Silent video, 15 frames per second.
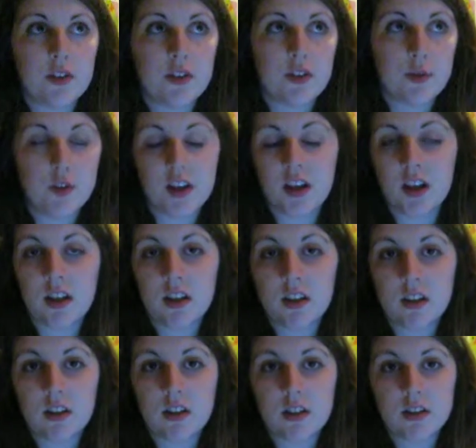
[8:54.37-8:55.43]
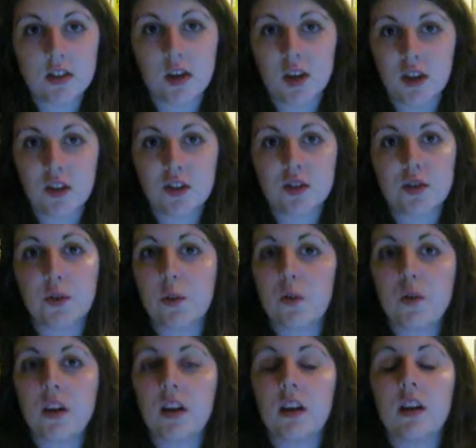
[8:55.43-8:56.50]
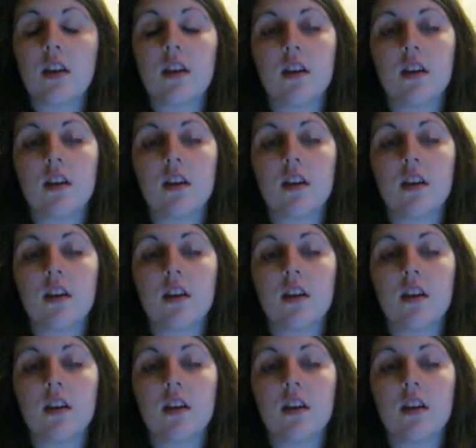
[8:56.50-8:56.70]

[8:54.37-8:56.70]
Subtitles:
thriller, a psychological thriller,